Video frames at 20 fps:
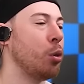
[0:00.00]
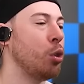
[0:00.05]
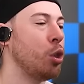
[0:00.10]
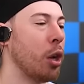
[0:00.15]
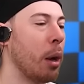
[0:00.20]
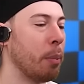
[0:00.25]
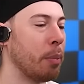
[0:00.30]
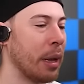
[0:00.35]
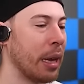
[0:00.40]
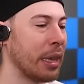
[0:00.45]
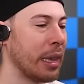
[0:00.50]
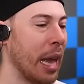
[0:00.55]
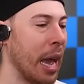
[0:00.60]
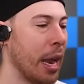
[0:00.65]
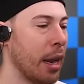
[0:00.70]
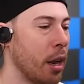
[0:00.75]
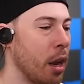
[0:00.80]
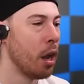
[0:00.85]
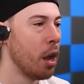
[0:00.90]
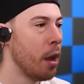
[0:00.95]
you jump like
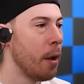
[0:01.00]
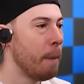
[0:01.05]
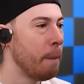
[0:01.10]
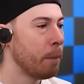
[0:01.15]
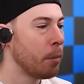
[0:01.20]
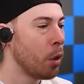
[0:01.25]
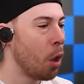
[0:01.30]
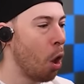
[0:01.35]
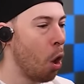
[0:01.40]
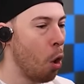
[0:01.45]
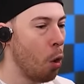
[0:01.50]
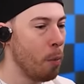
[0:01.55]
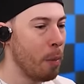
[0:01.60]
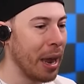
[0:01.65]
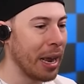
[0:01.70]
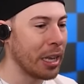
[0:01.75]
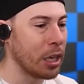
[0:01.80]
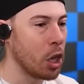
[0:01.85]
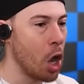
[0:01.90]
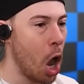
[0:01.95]
that? Oh
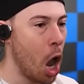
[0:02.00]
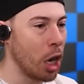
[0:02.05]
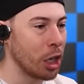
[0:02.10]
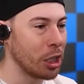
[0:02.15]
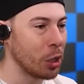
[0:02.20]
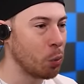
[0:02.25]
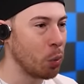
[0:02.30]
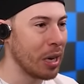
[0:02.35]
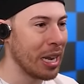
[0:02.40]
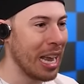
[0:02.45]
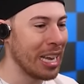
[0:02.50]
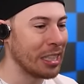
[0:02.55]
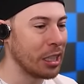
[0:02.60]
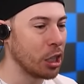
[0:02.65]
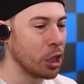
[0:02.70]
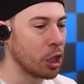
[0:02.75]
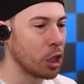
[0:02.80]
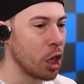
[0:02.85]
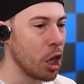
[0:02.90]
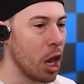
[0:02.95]
my gosh, this is where he has
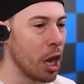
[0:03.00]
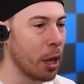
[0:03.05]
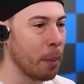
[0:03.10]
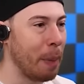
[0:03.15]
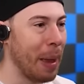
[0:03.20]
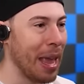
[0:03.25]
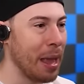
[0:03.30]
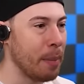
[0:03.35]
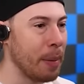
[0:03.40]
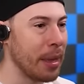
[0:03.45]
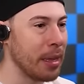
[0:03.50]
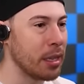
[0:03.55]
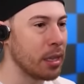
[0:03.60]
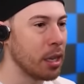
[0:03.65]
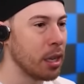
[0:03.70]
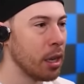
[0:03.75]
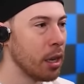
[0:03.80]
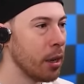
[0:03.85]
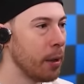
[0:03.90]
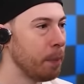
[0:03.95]
his slug babies.
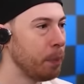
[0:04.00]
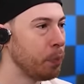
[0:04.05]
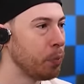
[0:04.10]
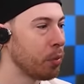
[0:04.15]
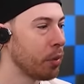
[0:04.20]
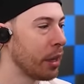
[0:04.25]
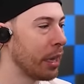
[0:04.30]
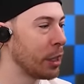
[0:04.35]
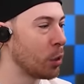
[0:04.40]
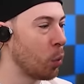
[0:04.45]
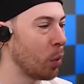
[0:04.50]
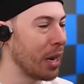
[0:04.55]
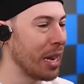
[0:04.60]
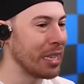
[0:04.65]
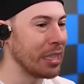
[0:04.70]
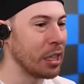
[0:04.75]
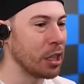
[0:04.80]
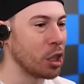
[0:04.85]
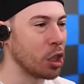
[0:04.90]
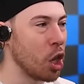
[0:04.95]
This is where he has his